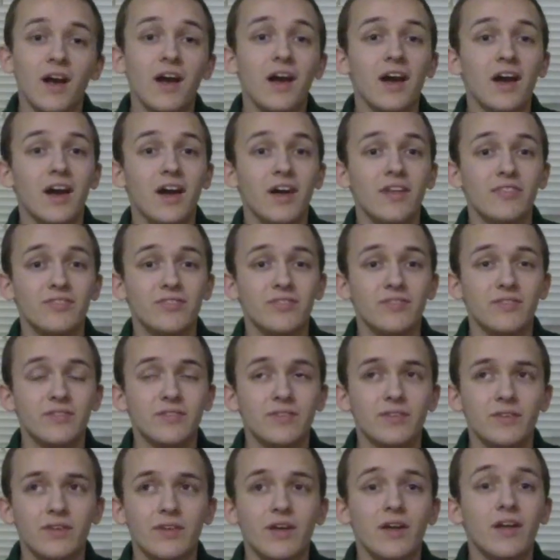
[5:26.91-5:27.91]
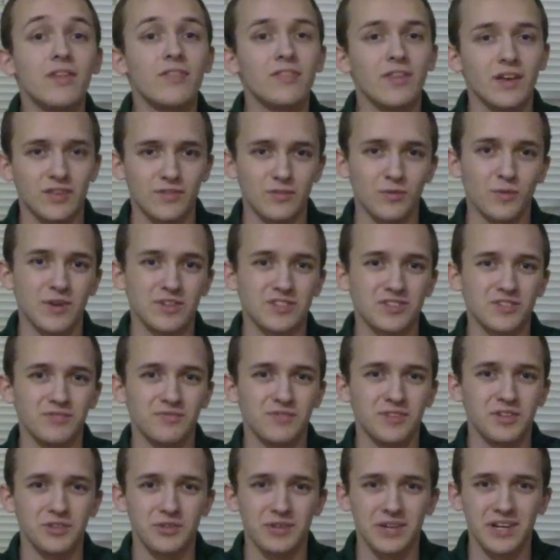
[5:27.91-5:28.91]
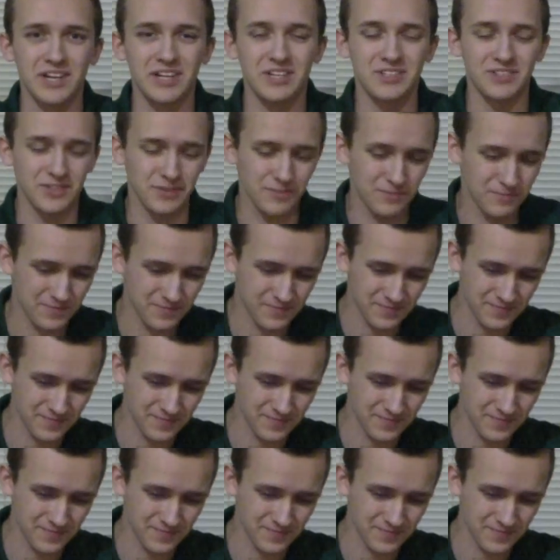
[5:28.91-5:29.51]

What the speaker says: And thanks for watching the video, guys.